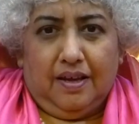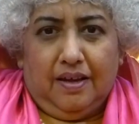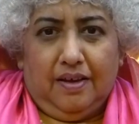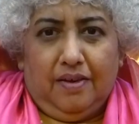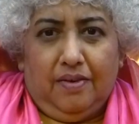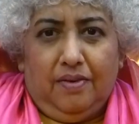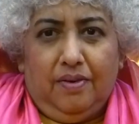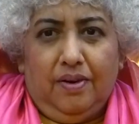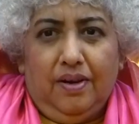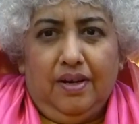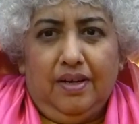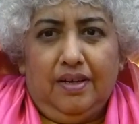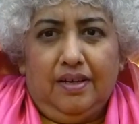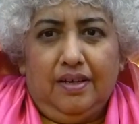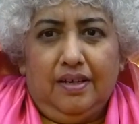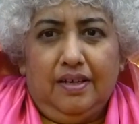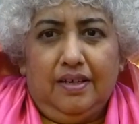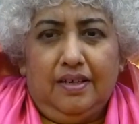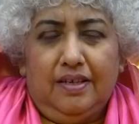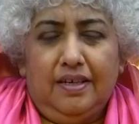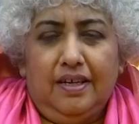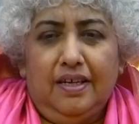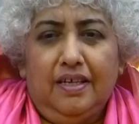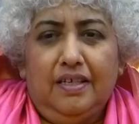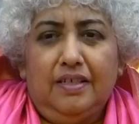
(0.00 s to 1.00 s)
All right,
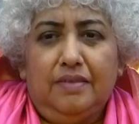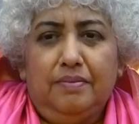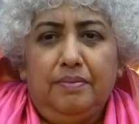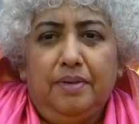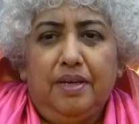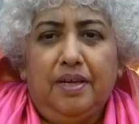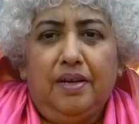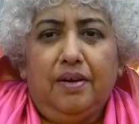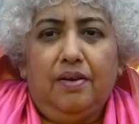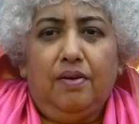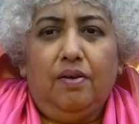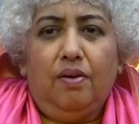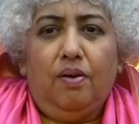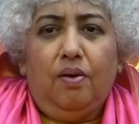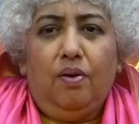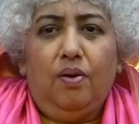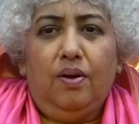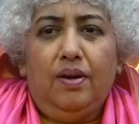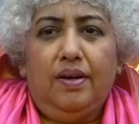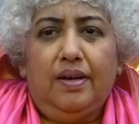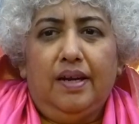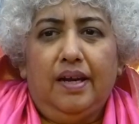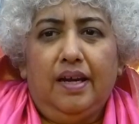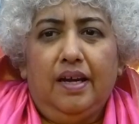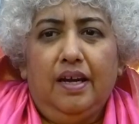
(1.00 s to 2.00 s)
it takes me a
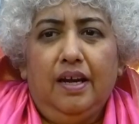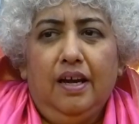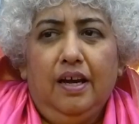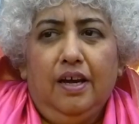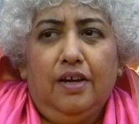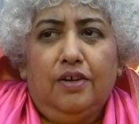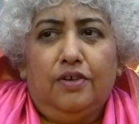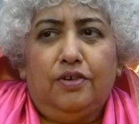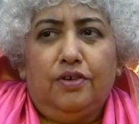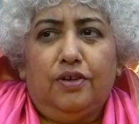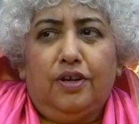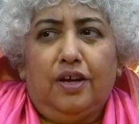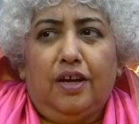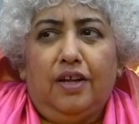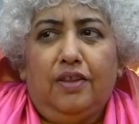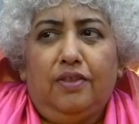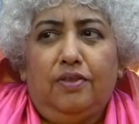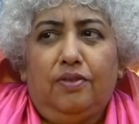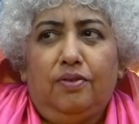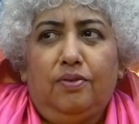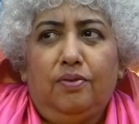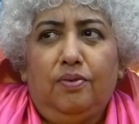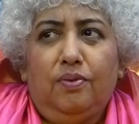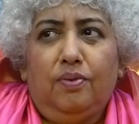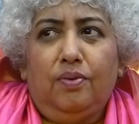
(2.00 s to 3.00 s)
whole day to
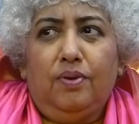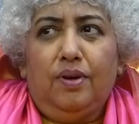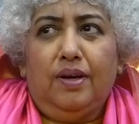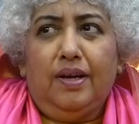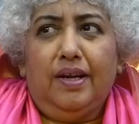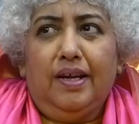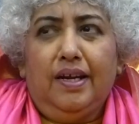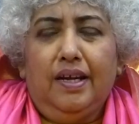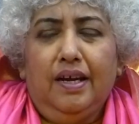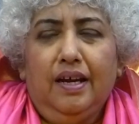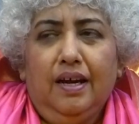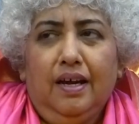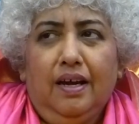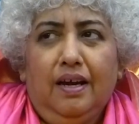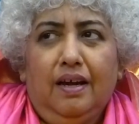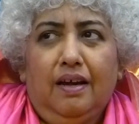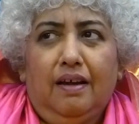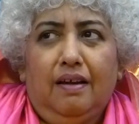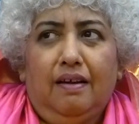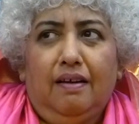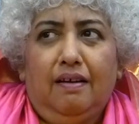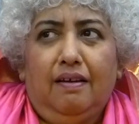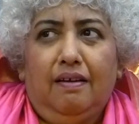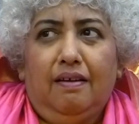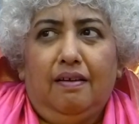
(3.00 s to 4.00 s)
get through only,
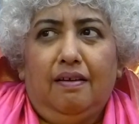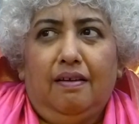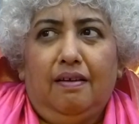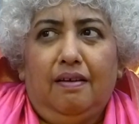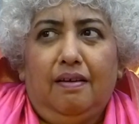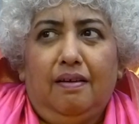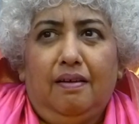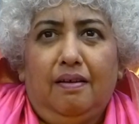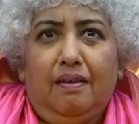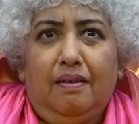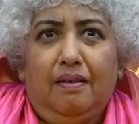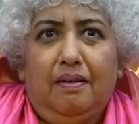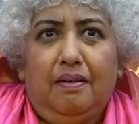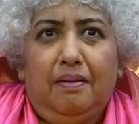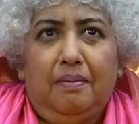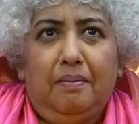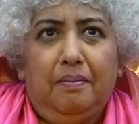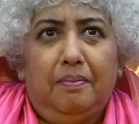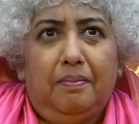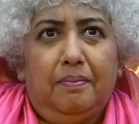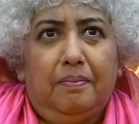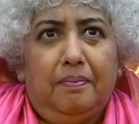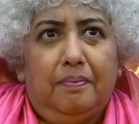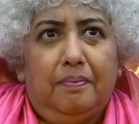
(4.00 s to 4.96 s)
shall